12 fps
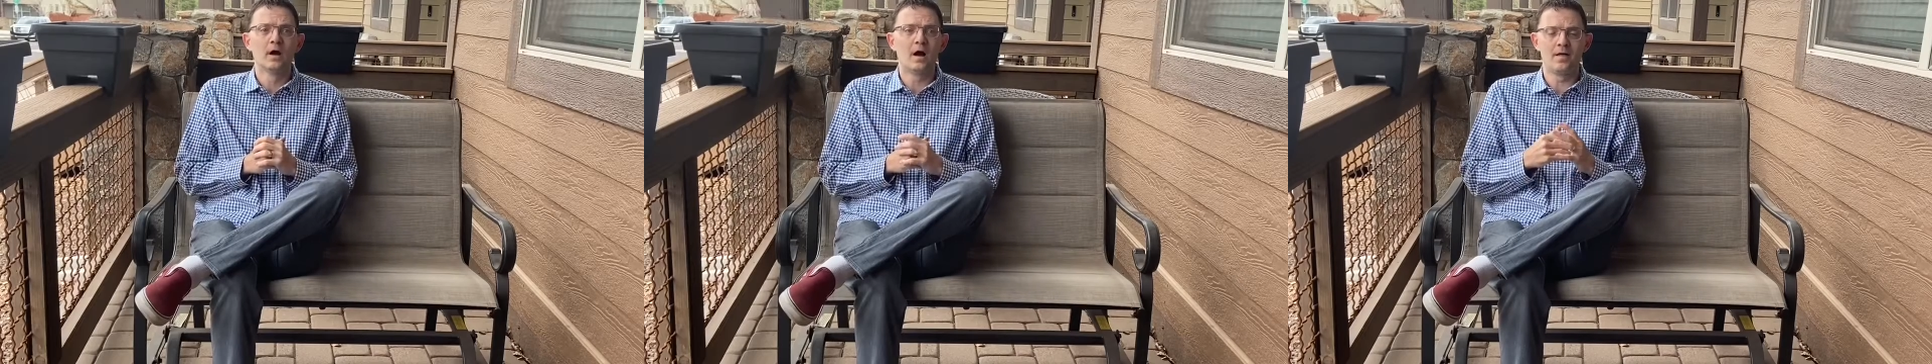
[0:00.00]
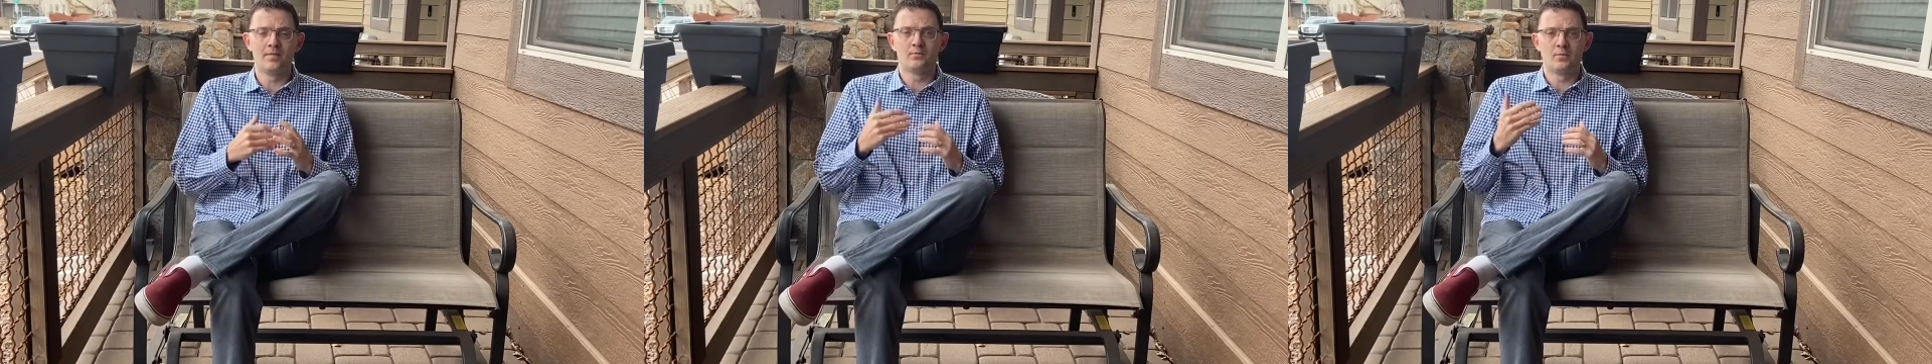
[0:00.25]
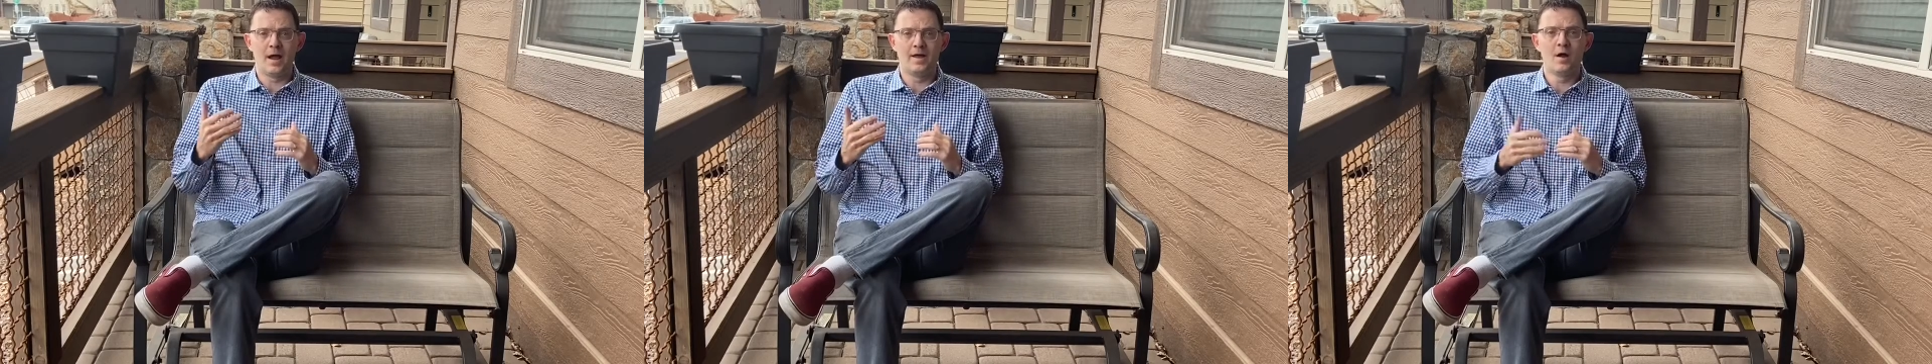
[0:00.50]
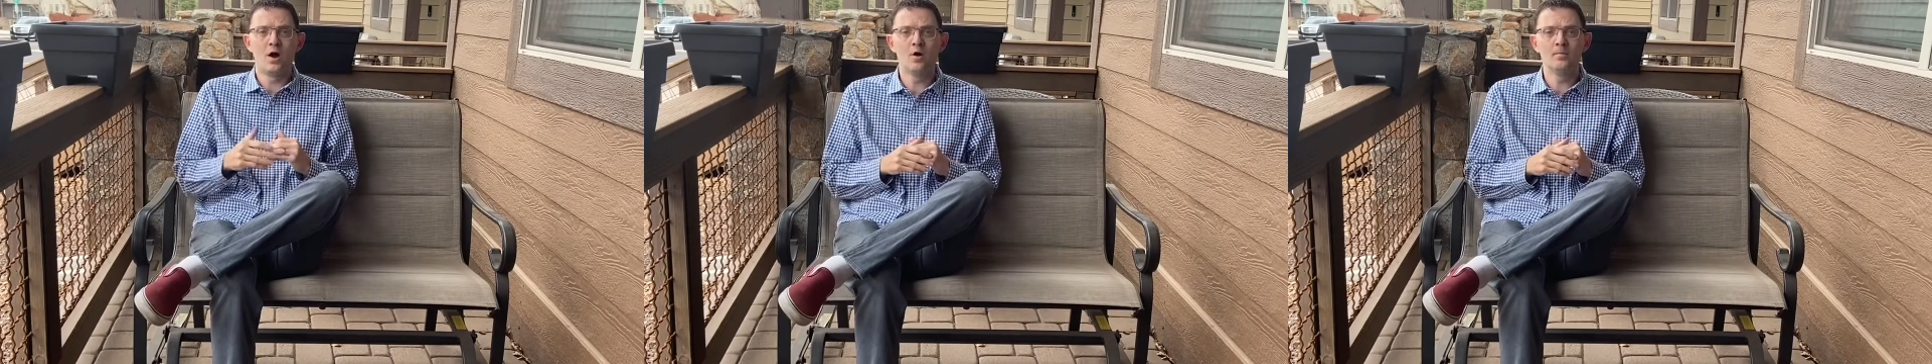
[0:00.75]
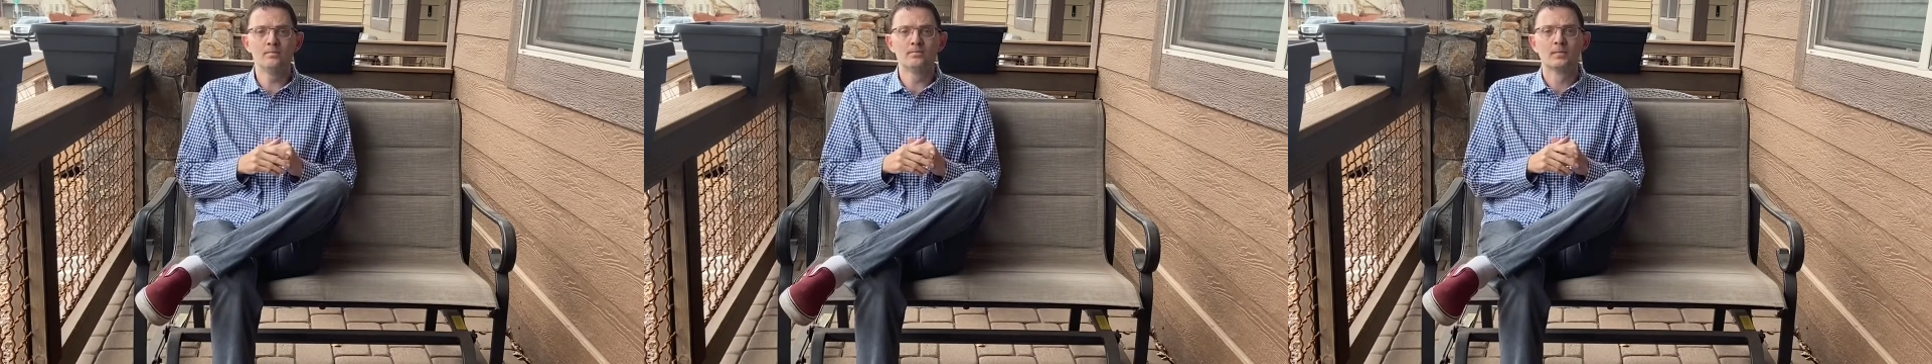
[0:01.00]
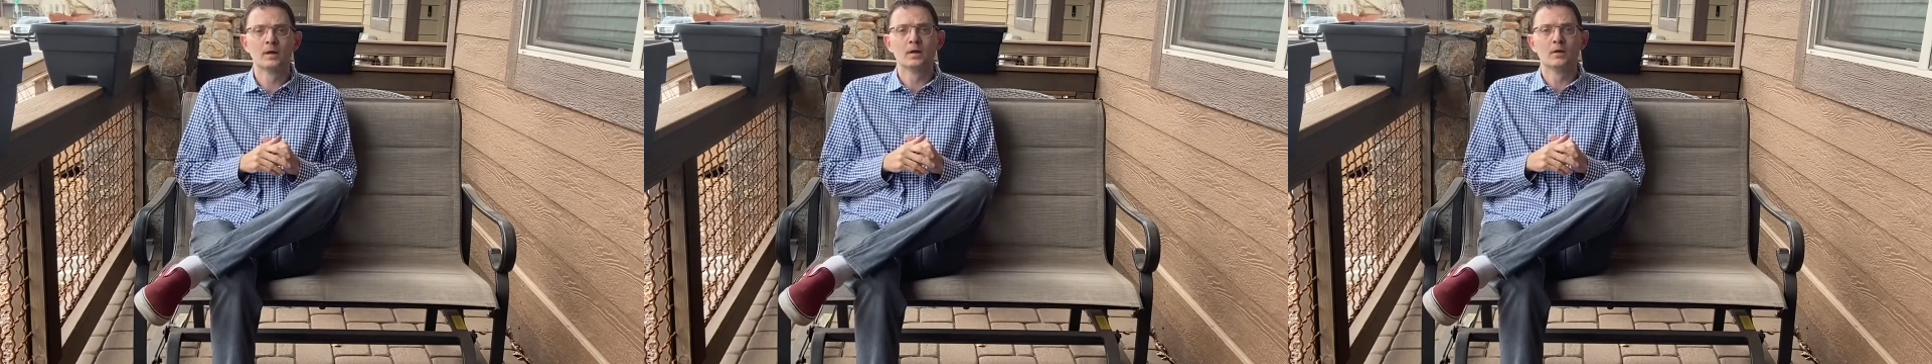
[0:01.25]
On the ride home,
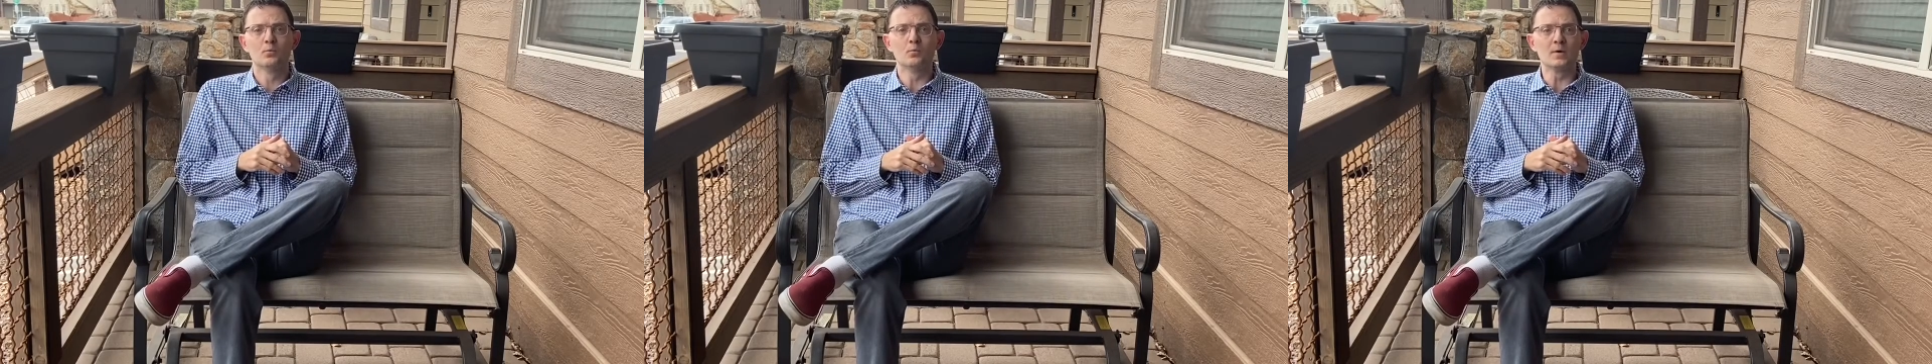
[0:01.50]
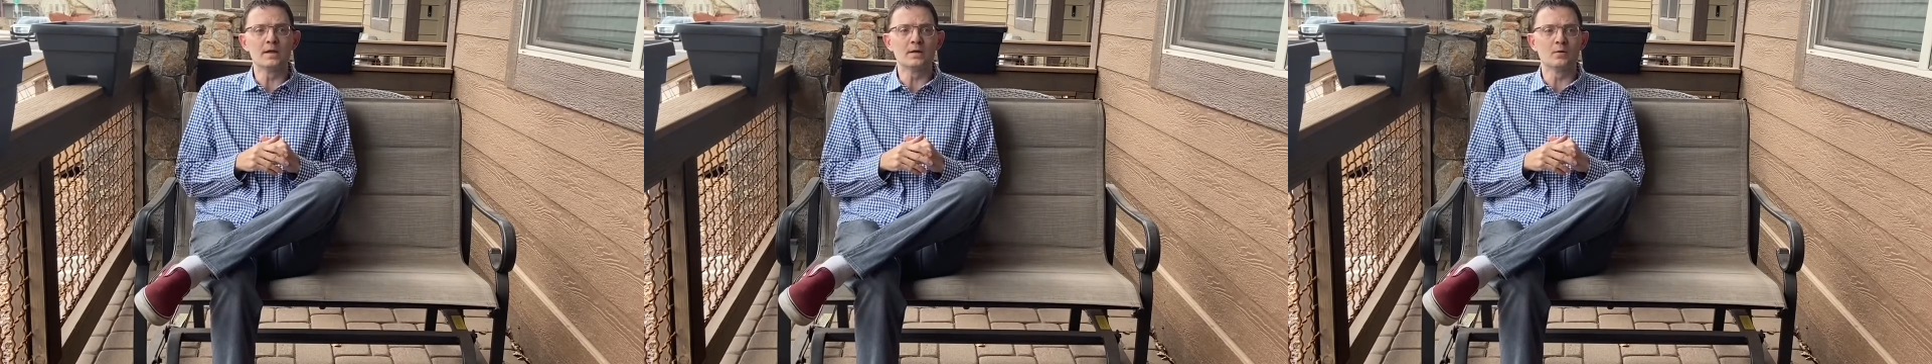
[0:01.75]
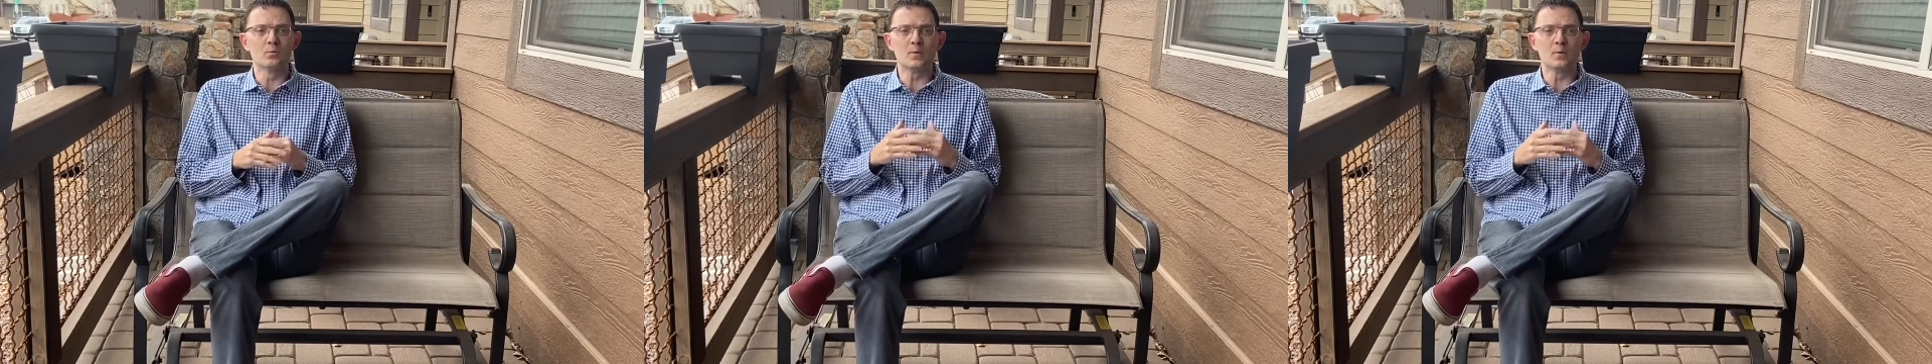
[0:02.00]
we